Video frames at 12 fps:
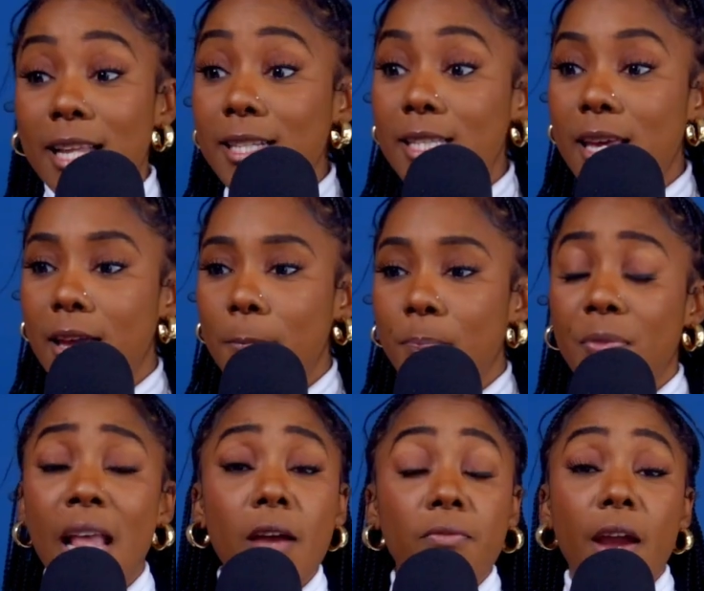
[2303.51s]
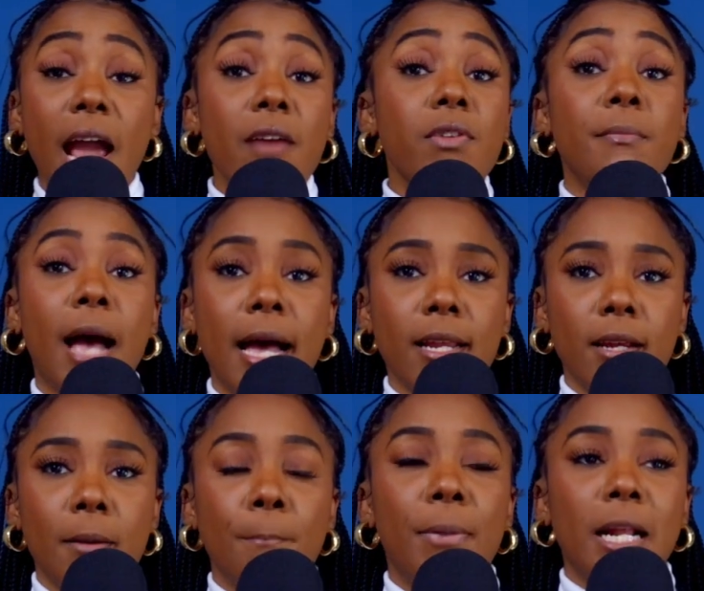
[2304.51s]
That's it. Not for
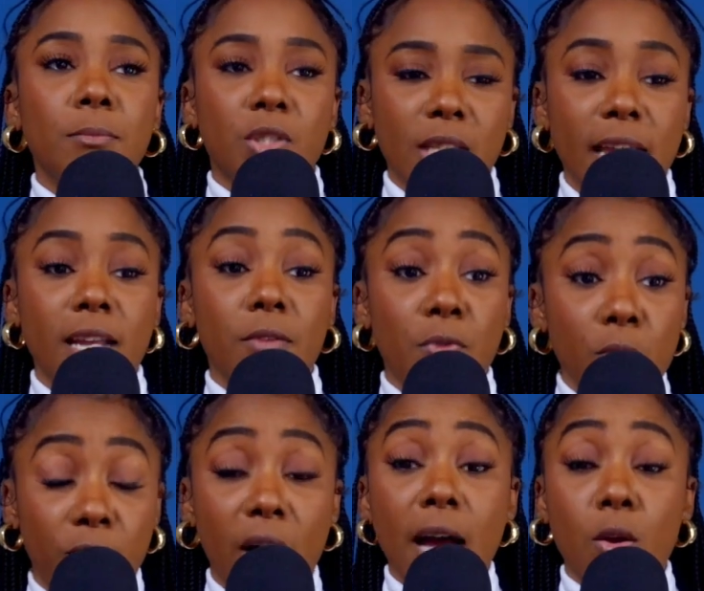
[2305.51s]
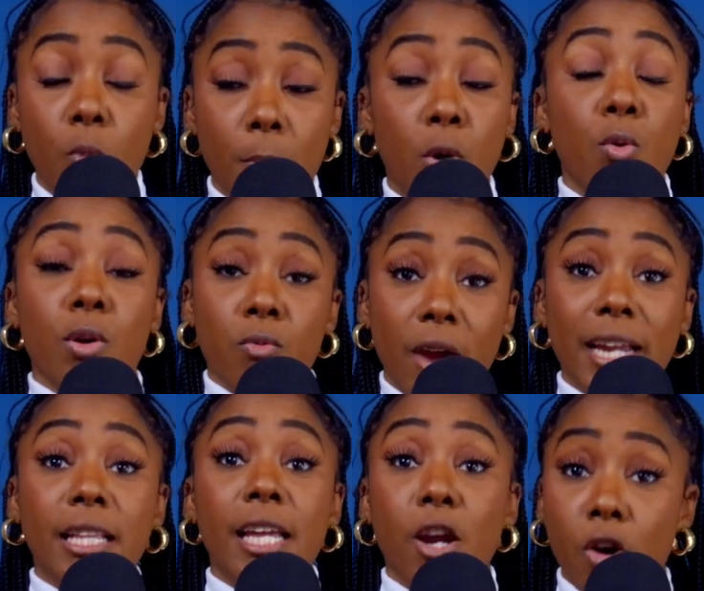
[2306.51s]
everybody, but I'm saying if you find a woman who can
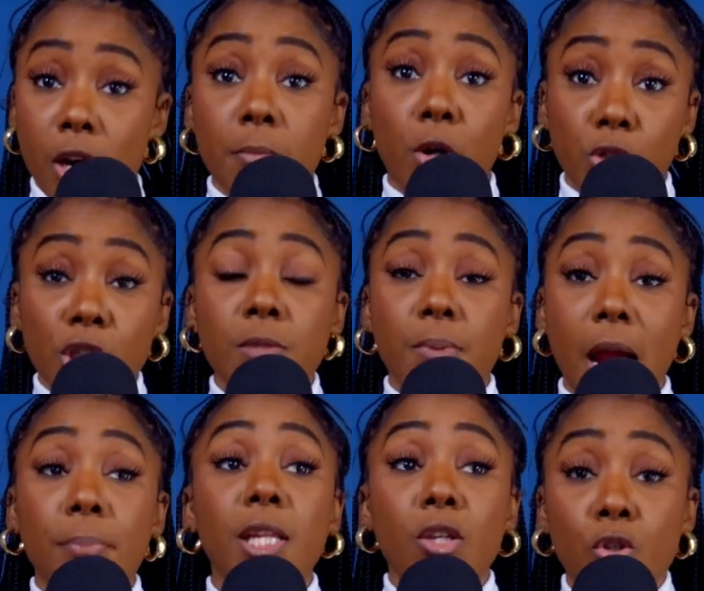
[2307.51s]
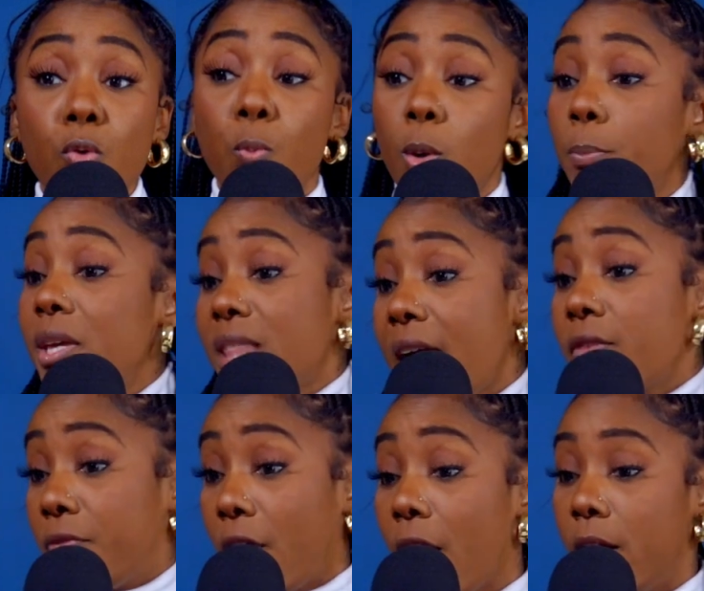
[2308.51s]
regulate her emotions properly, you will be
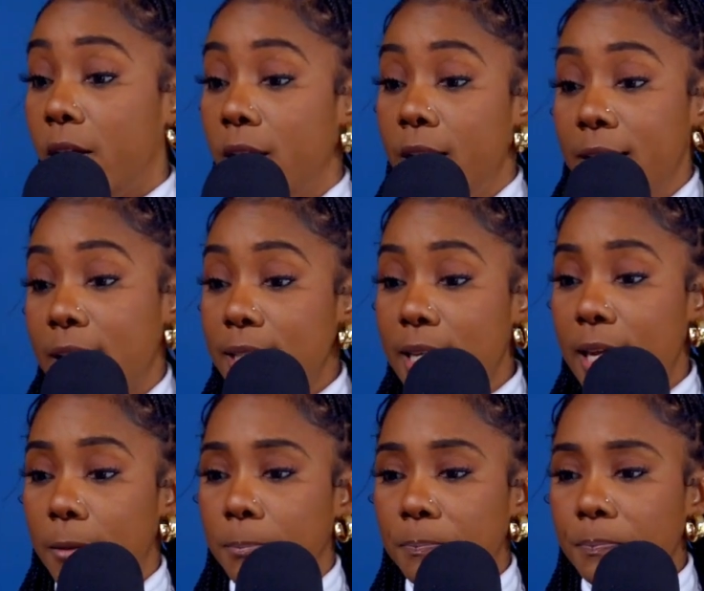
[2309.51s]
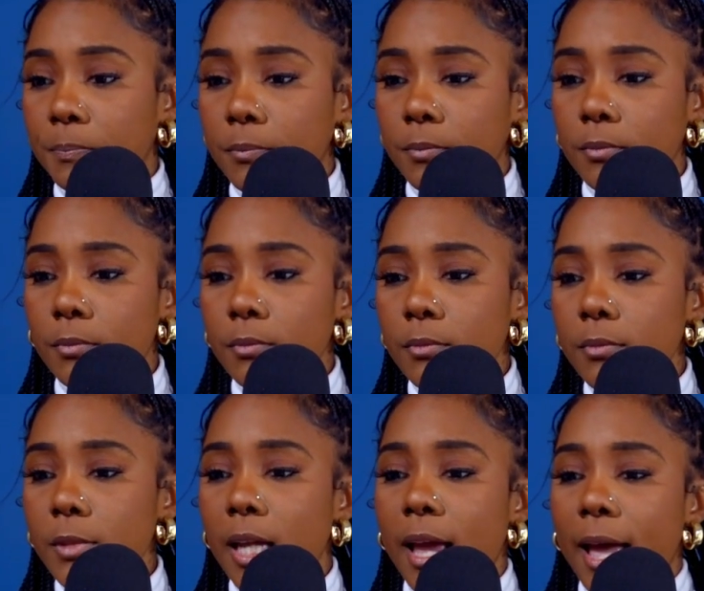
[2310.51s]
that for her. That's it.
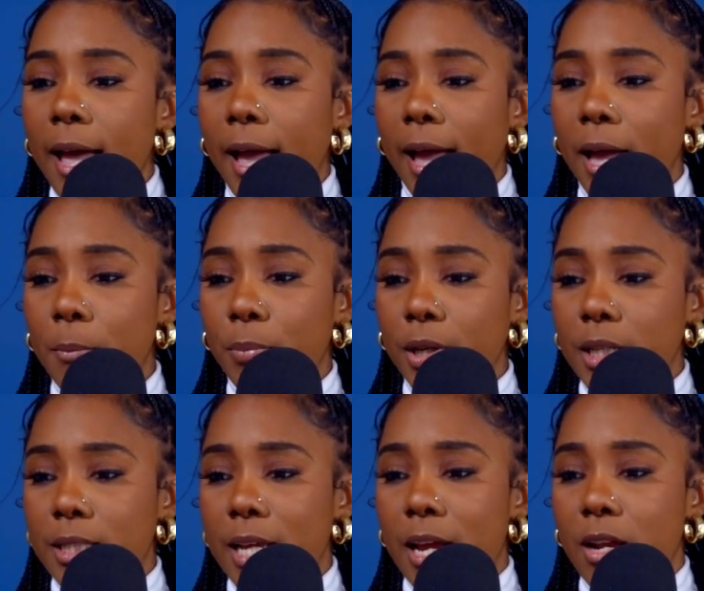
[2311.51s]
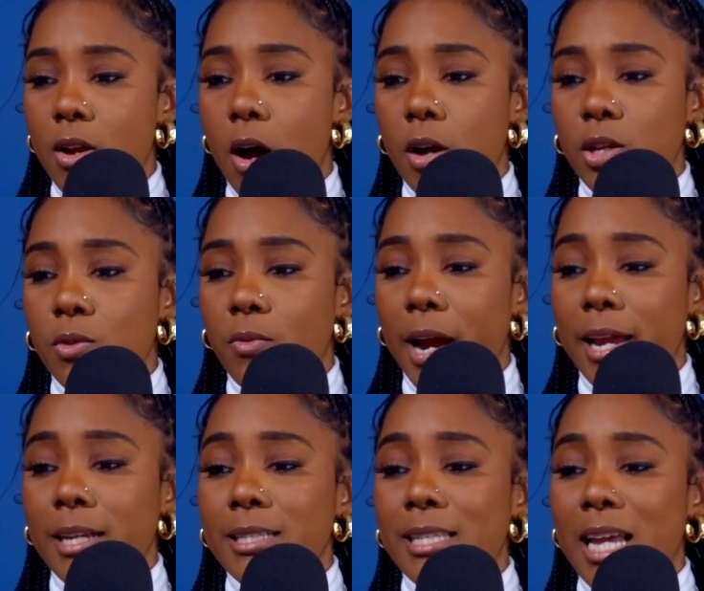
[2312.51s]
Aunt Boogie said, no, you
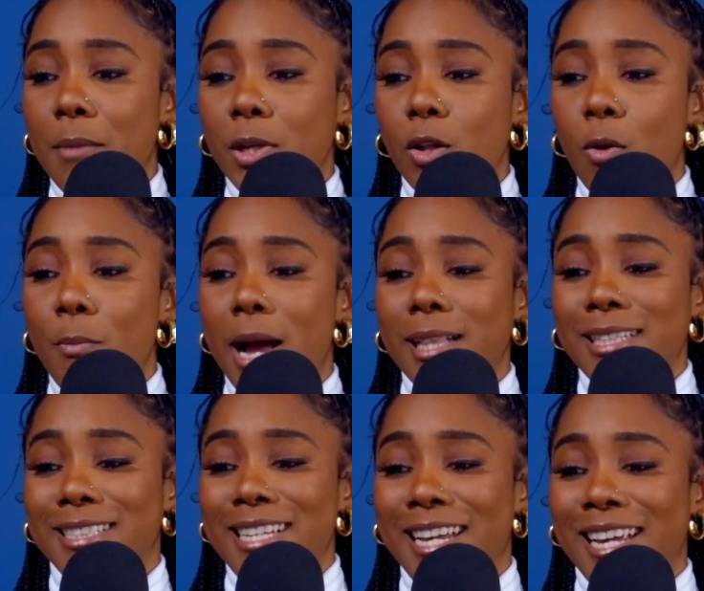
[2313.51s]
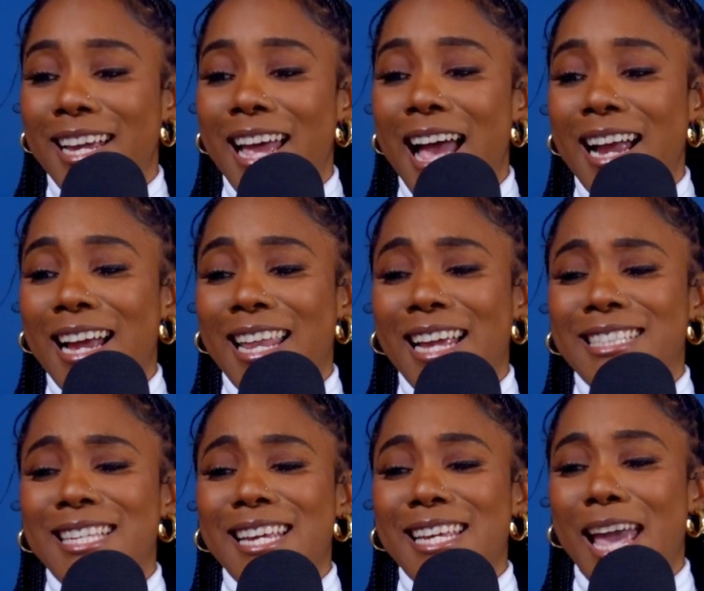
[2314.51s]
right. See, I'm a low mileage nigga. I got like
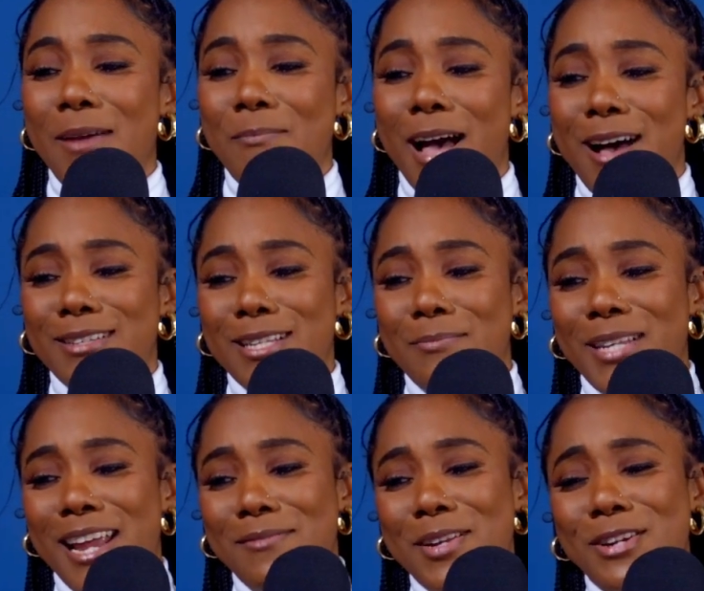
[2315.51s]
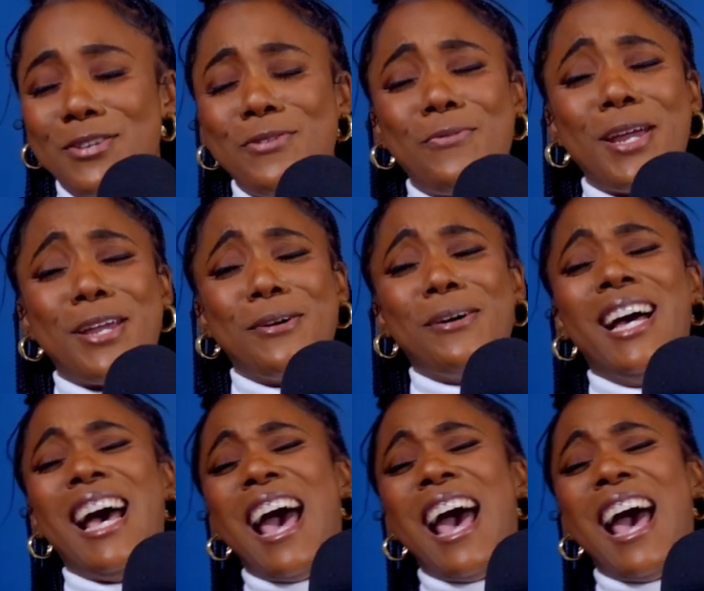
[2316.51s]
10K miles. I'm damn near a new wheel.